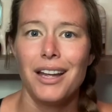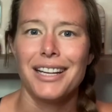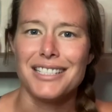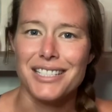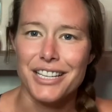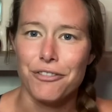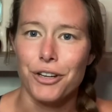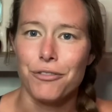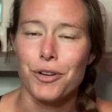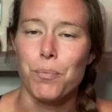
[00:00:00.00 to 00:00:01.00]
is
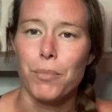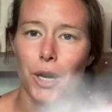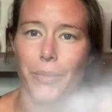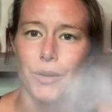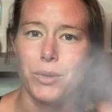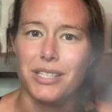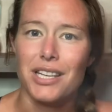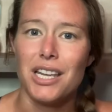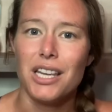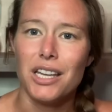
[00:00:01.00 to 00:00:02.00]
different from bourbon
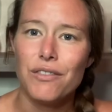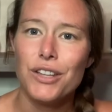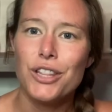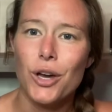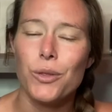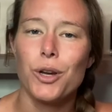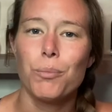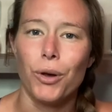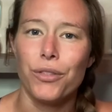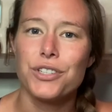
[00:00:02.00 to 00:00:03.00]
whiskey, even though they're
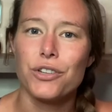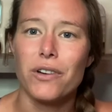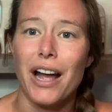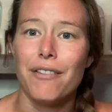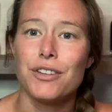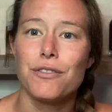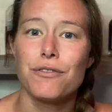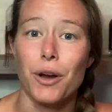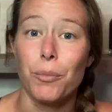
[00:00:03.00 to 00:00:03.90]
both derived from